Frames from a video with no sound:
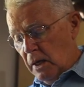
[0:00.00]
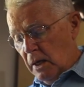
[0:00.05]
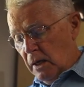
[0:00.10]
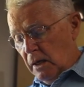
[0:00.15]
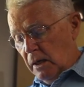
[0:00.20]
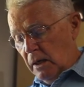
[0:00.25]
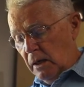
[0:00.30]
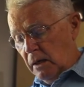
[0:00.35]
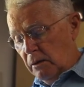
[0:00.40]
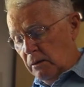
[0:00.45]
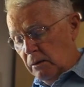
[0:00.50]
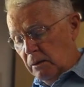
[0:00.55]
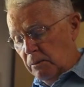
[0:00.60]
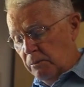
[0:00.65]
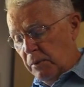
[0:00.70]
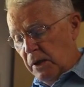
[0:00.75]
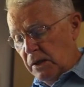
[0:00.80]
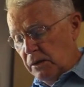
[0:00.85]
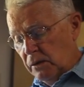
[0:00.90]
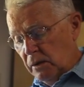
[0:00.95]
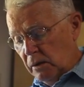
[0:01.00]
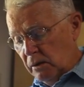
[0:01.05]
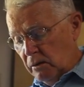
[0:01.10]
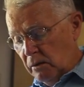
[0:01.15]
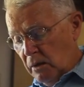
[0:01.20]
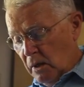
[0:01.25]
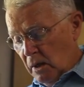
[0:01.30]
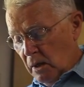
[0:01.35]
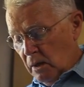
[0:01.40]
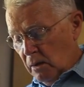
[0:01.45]
The basic
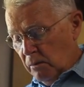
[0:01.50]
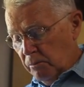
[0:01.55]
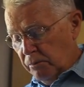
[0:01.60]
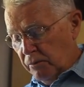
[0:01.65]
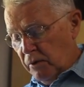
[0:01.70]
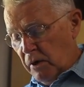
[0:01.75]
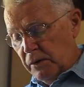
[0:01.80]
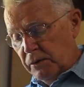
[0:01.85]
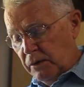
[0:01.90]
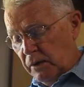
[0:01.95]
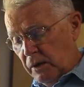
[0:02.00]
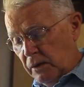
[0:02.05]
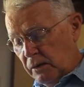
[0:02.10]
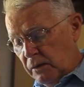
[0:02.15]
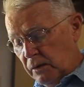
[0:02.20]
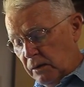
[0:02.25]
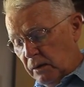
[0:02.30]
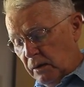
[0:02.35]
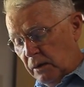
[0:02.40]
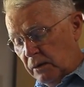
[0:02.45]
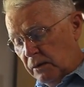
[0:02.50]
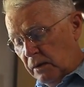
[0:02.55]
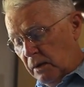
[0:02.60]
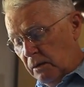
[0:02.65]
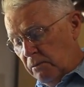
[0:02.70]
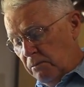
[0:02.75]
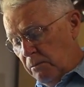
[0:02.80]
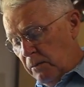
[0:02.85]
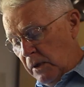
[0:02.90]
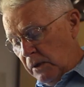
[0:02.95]
process, as I
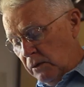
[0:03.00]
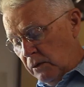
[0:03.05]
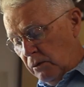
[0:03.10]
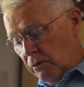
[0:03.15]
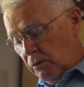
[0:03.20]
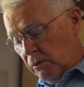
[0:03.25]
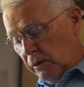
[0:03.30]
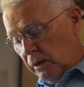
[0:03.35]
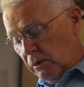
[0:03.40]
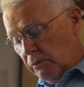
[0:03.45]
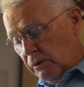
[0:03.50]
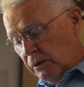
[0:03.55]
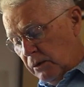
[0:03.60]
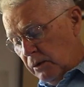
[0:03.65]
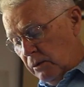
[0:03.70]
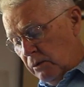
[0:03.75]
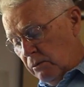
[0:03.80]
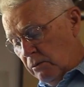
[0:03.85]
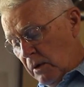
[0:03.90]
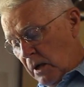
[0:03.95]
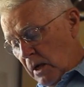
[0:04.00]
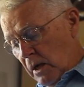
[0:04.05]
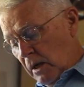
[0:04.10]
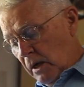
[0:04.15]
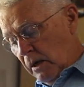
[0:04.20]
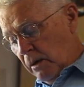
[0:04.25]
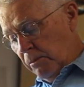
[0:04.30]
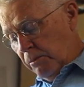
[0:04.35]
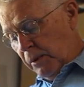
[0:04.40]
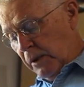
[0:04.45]
mentioned earlier, was to
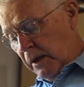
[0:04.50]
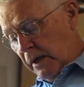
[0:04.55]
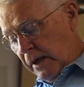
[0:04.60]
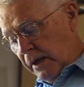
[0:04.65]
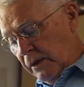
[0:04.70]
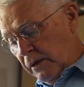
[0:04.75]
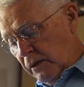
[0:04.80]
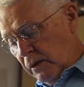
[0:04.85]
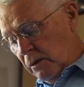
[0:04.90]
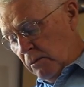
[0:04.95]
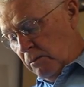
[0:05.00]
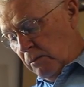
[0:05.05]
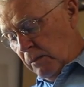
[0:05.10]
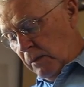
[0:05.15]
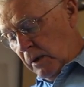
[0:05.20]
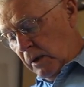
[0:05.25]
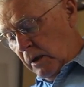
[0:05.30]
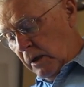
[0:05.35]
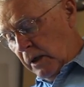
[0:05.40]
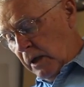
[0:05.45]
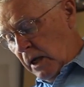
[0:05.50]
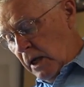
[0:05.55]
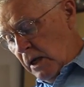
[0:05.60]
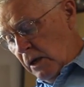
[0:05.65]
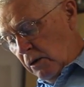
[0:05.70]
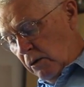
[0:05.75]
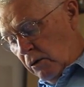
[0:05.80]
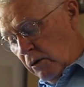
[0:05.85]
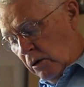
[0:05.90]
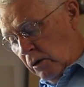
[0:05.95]
apply some ink
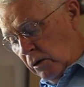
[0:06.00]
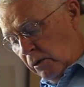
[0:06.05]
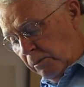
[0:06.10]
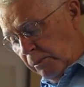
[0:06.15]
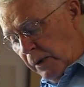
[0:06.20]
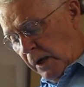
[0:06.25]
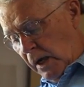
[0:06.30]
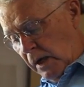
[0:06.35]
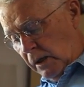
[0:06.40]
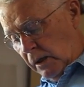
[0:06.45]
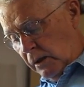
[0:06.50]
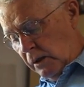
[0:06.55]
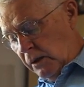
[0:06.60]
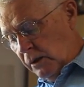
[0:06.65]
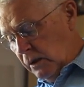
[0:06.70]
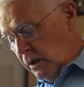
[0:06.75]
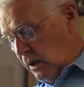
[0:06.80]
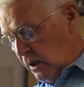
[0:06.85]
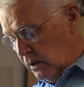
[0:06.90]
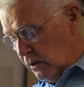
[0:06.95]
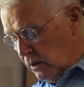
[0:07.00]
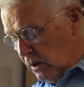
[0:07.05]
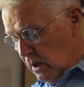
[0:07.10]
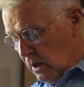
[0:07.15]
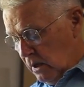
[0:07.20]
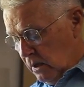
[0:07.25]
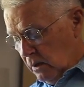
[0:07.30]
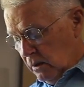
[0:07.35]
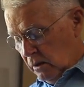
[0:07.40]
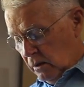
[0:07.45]
or paint, in this case
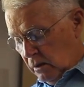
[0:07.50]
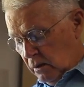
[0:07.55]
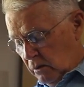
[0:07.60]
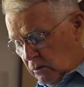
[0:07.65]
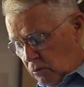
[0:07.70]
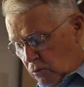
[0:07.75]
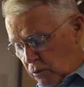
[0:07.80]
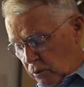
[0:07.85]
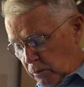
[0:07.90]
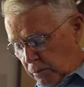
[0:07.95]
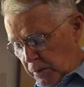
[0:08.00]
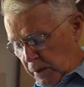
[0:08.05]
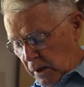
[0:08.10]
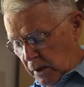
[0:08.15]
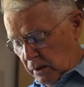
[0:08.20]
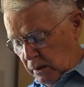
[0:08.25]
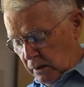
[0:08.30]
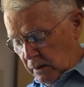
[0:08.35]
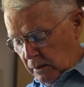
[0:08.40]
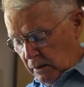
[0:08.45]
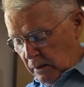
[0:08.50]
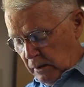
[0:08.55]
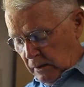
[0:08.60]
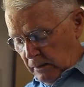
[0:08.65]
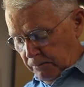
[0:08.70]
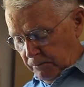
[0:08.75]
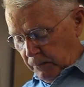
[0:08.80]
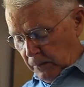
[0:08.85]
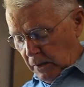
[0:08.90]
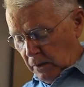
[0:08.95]
oil paint,
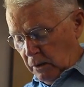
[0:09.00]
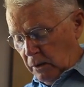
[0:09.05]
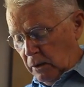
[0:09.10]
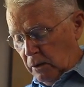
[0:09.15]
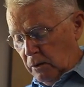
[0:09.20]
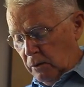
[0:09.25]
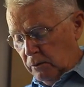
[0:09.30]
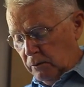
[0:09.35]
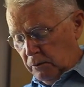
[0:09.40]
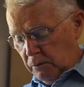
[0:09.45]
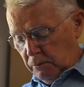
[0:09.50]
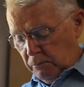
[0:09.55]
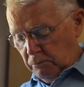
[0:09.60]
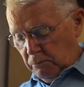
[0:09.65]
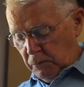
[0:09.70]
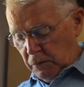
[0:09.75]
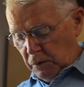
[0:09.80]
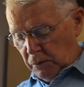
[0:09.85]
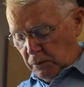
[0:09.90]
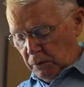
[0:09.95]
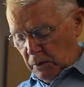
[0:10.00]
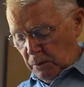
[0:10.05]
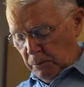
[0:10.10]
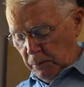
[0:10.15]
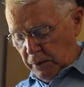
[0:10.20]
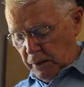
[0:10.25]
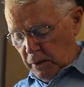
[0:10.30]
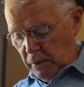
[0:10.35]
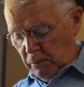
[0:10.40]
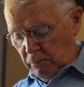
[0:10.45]
just
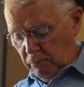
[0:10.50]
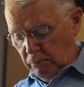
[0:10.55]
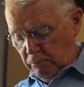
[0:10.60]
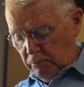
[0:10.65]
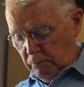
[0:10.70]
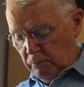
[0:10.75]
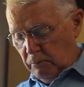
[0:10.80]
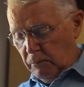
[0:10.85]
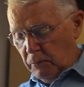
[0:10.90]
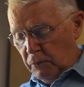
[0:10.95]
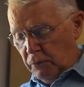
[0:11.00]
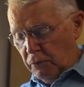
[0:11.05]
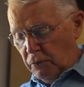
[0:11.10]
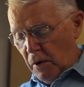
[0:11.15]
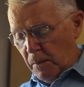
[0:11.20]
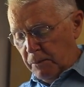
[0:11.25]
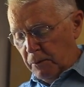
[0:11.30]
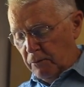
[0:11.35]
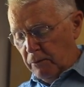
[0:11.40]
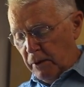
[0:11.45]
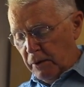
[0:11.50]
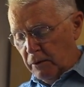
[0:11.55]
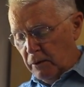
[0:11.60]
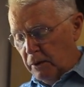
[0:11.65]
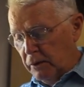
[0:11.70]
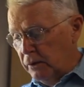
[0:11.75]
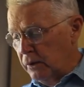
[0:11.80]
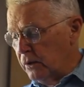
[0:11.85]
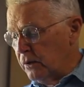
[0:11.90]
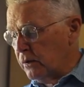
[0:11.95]
simply drop it right
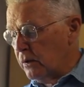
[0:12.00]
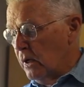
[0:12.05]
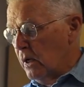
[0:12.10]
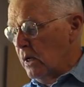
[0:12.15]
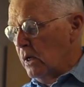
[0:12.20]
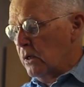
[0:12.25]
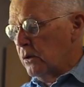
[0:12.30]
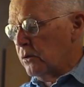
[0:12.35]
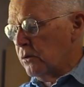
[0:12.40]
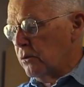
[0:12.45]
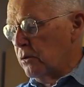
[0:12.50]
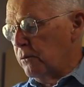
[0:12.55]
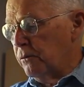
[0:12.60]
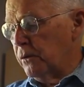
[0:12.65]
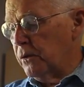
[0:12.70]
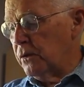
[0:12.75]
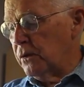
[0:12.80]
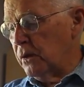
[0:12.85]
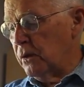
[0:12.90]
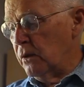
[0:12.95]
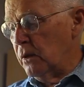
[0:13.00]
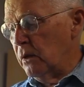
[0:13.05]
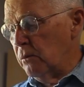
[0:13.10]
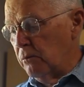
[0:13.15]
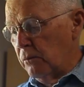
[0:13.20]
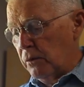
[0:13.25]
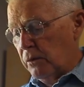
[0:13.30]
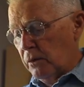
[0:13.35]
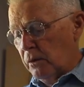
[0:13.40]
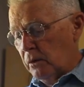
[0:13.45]
on this surface, and
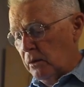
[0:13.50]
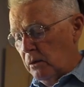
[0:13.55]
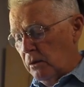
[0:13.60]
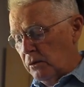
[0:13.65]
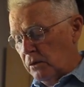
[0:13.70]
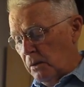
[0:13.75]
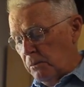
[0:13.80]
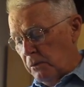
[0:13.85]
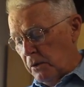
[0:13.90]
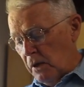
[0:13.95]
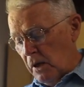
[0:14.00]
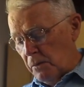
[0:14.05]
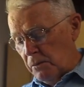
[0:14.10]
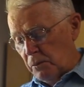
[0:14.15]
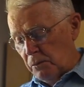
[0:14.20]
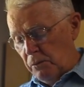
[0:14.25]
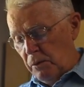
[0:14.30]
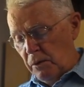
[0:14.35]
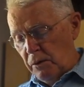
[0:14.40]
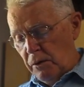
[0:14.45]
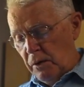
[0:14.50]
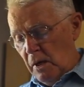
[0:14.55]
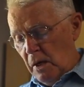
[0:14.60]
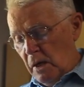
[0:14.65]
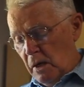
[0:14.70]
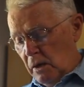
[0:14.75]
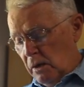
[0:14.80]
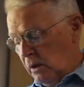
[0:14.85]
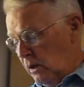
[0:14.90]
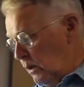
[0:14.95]
then sometimes with
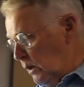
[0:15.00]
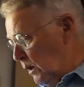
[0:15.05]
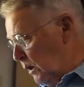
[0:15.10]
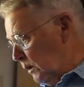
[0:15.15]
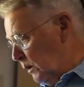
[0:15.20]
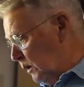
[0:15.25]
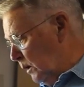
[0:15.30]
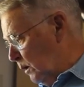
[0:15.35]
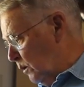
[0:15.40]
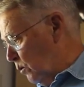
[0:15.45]
a little